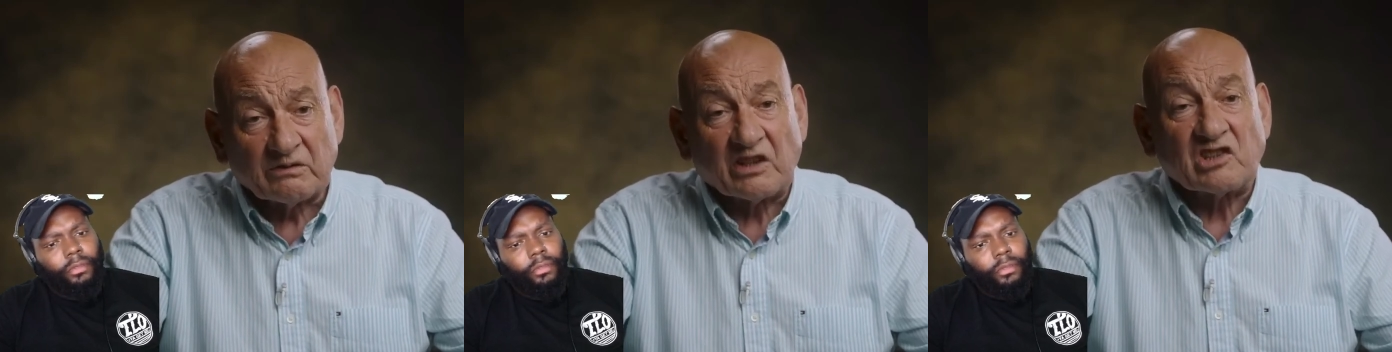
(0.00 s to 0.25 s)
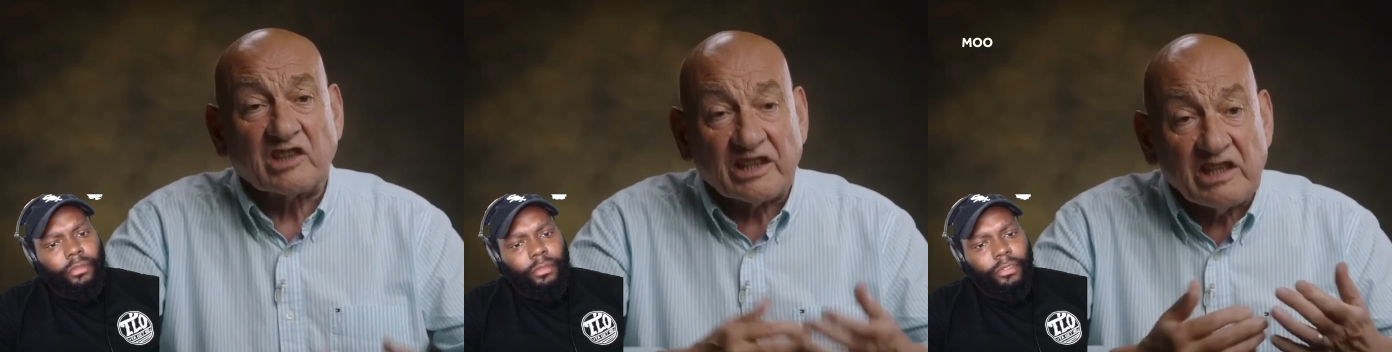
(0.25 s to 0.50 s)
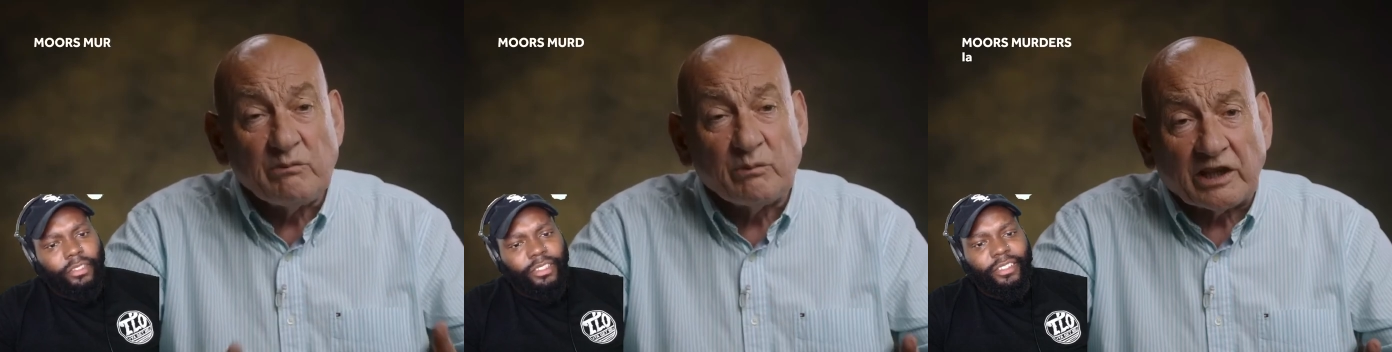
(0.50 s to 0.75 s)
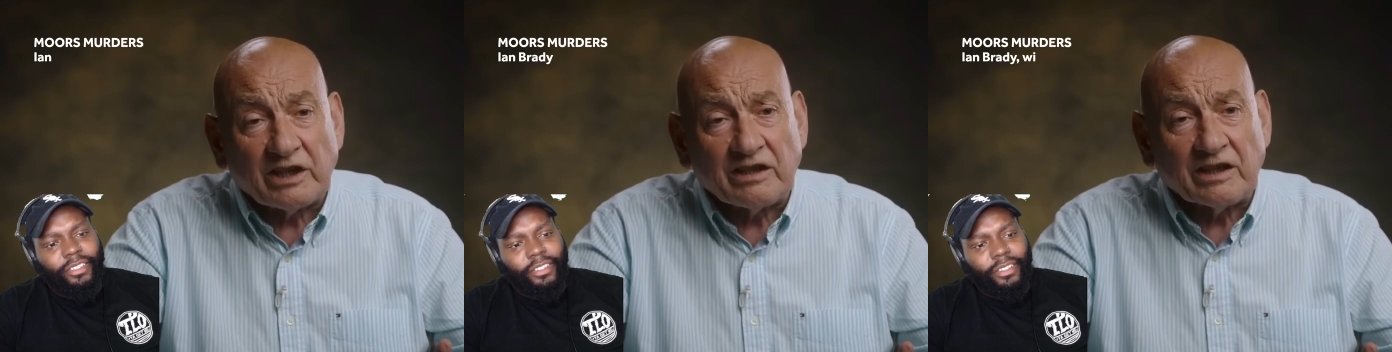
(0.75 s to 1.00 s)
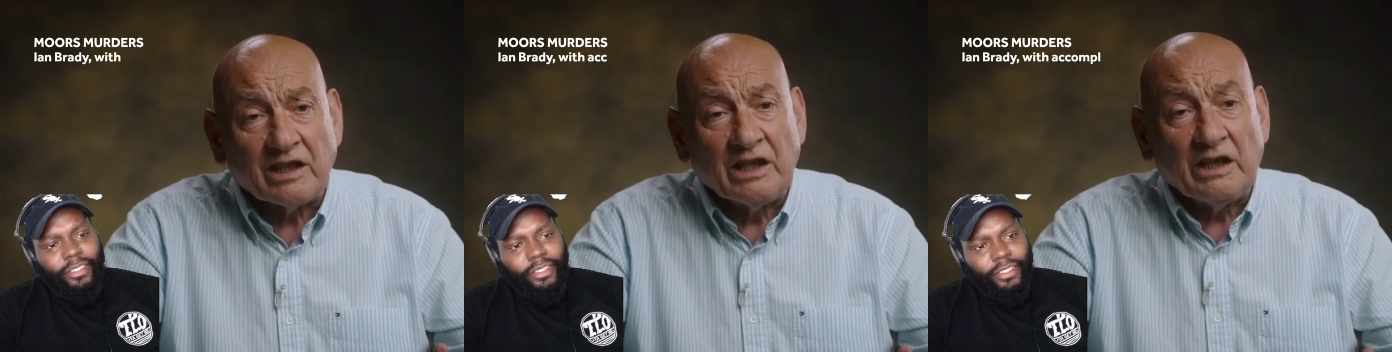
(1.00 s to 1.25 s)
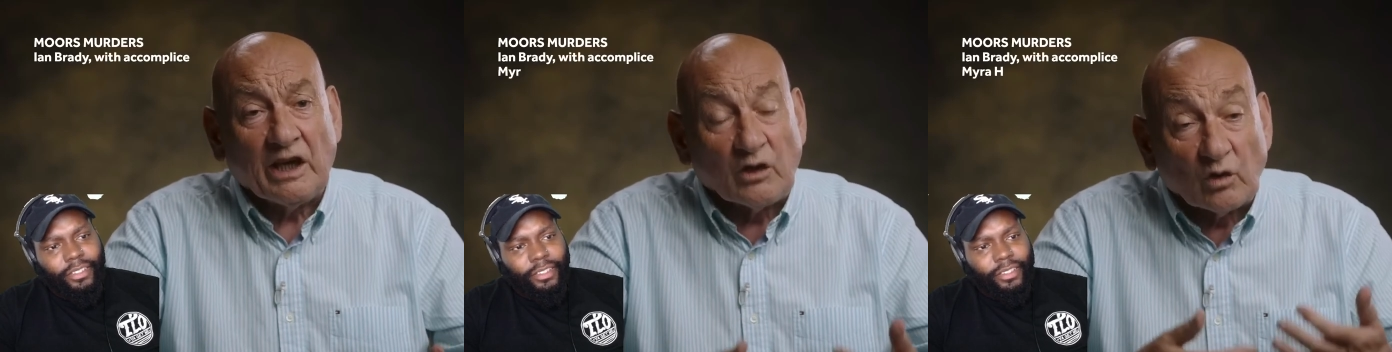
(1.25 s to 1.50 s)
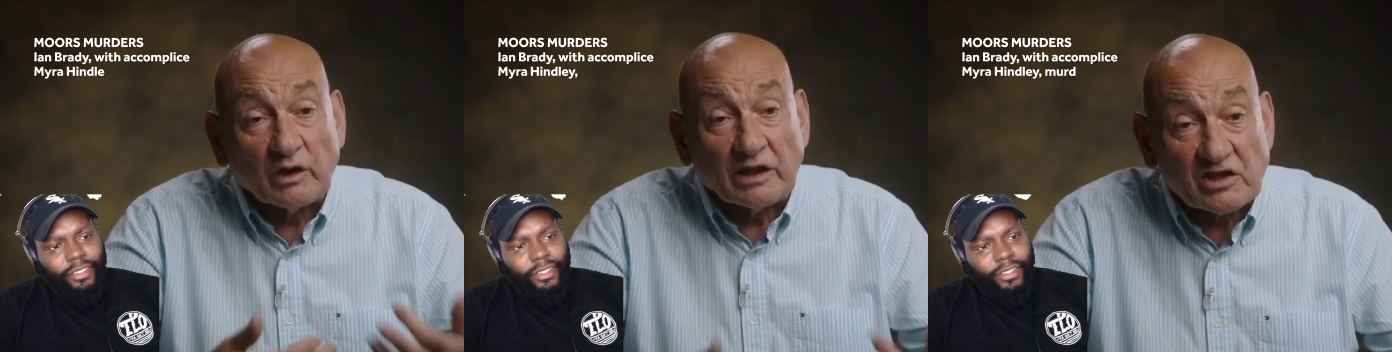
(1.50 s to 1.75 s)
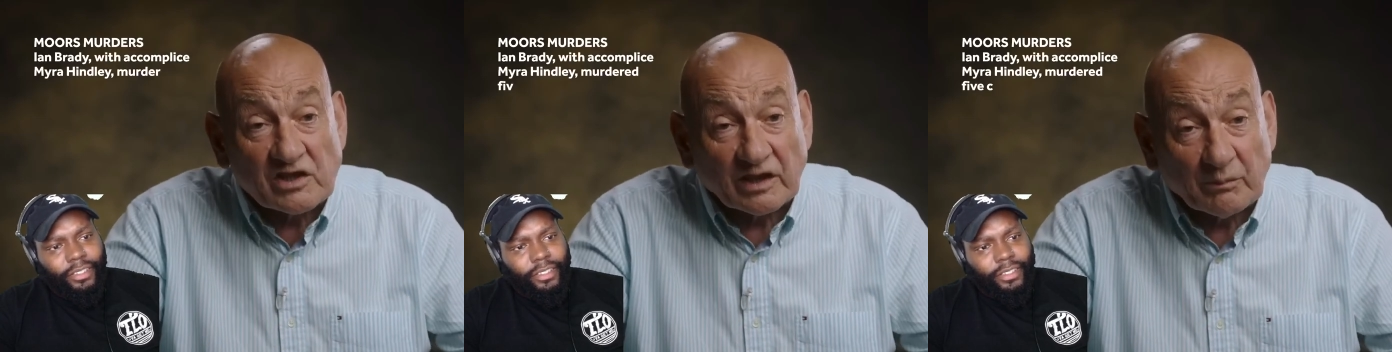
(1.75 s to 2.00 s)
Speaker 1: It's like Ian Brady and all
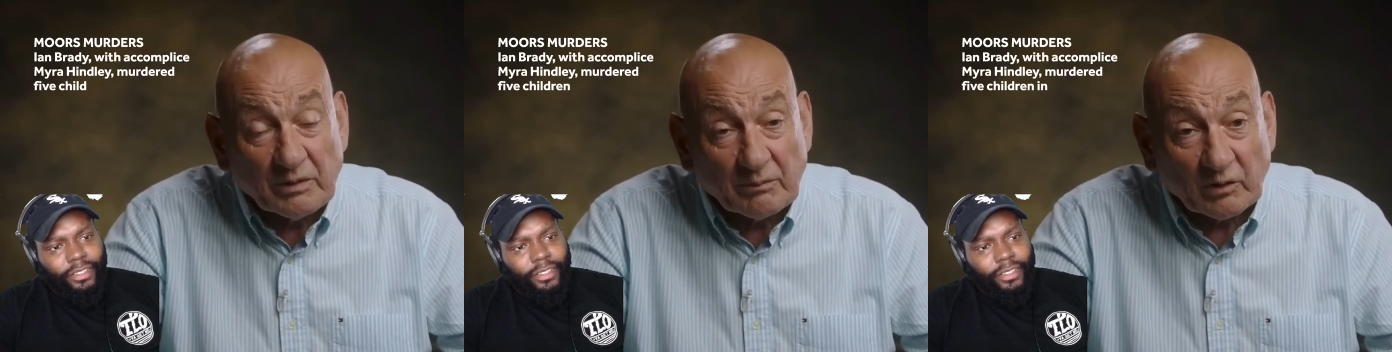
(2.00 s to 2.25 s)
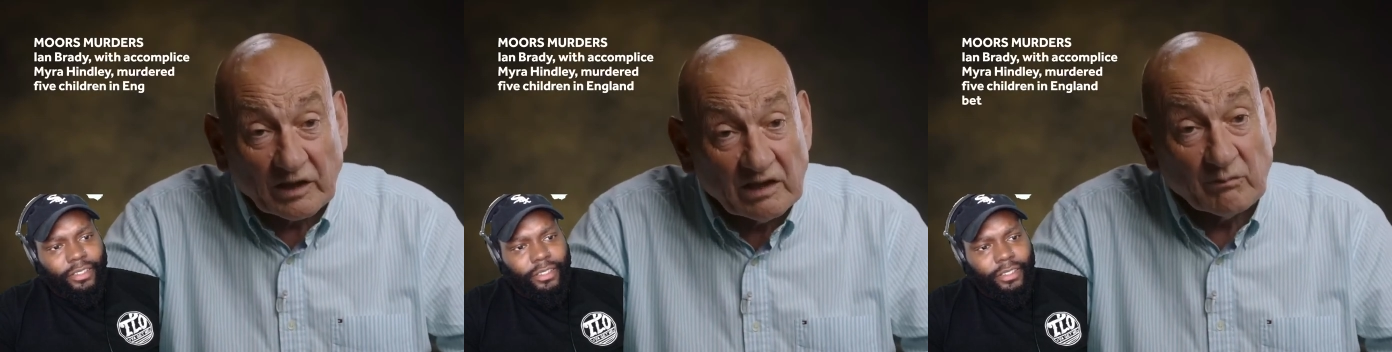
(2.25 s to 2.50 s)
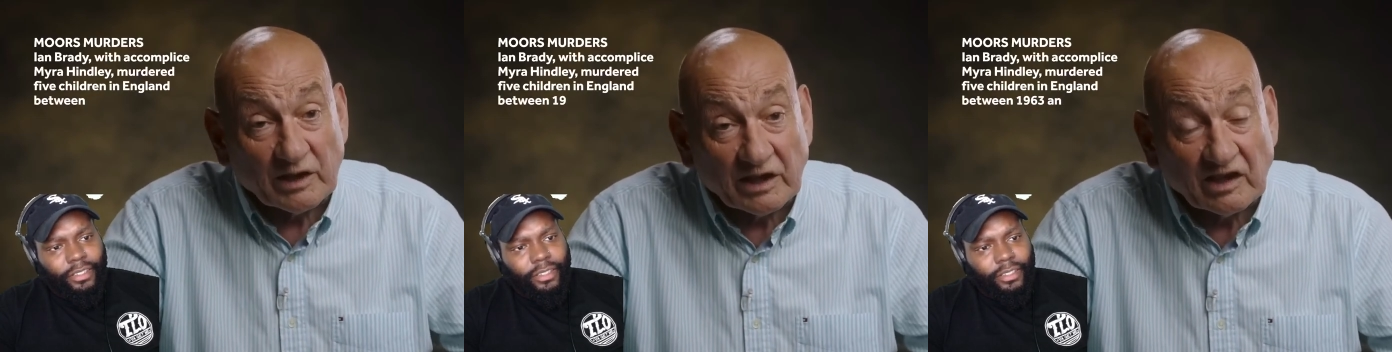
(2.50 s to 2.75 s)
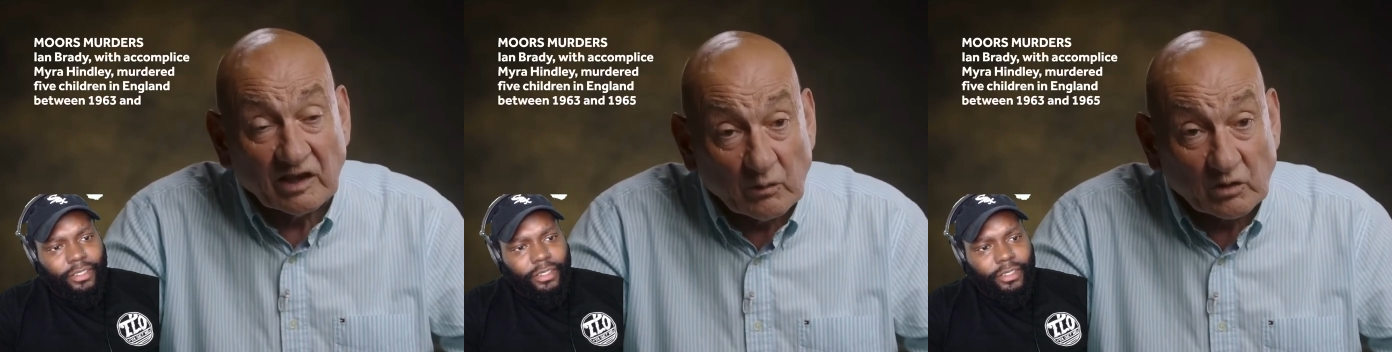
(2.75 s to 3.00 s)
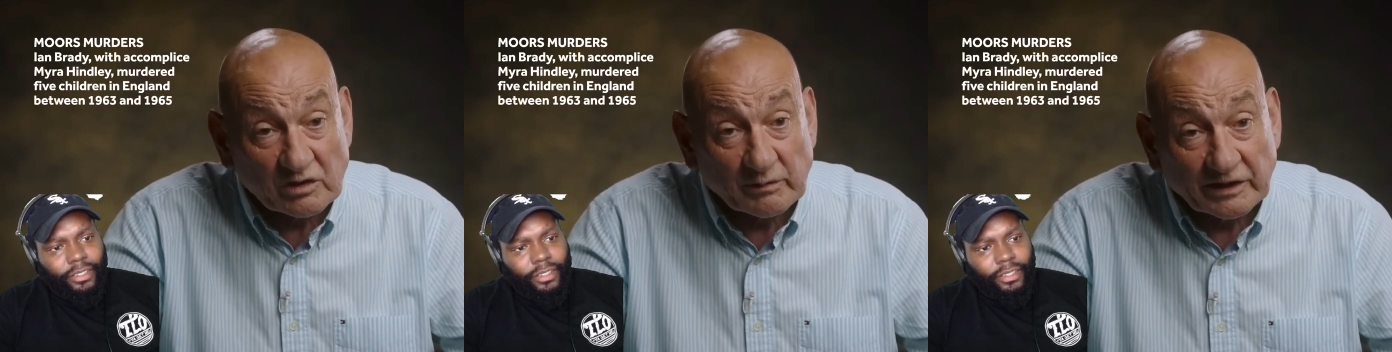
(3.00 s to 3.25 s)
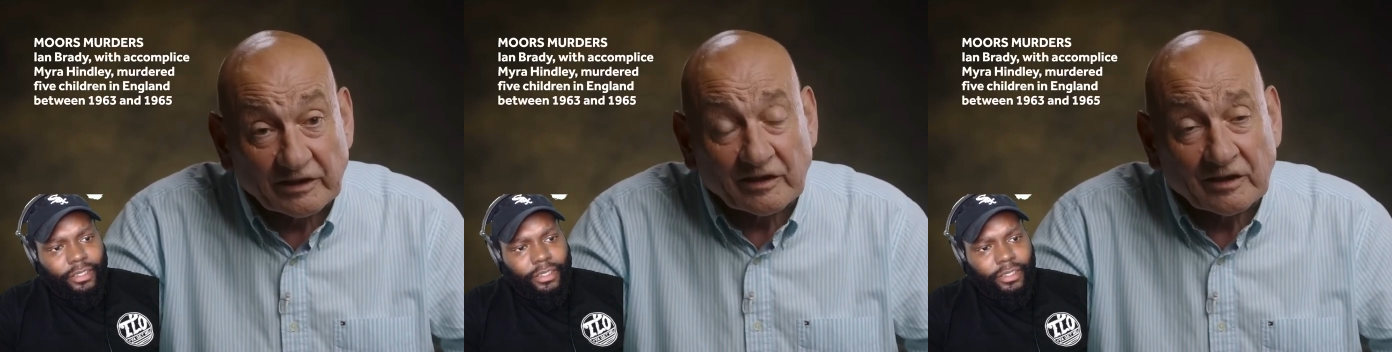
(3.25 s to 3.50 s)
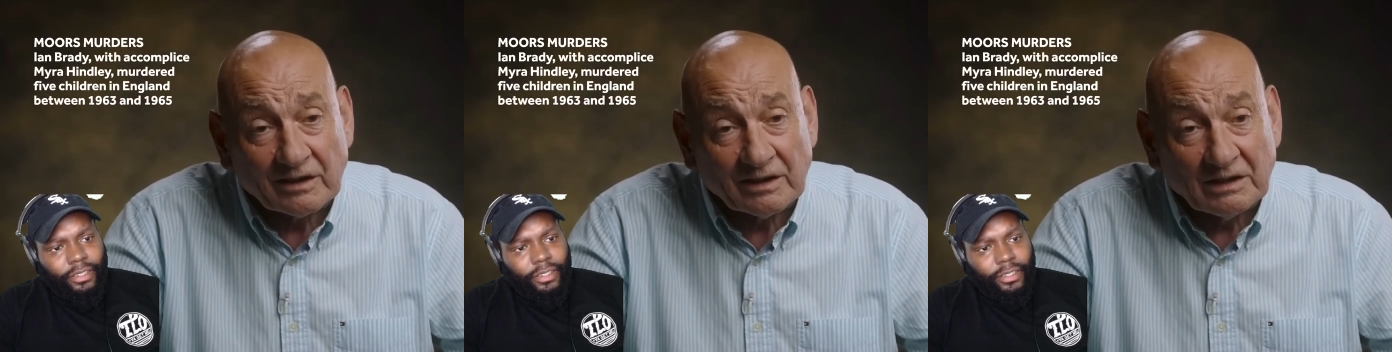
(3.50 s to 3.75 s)
these other people, Ian Brady, the Moors murderer.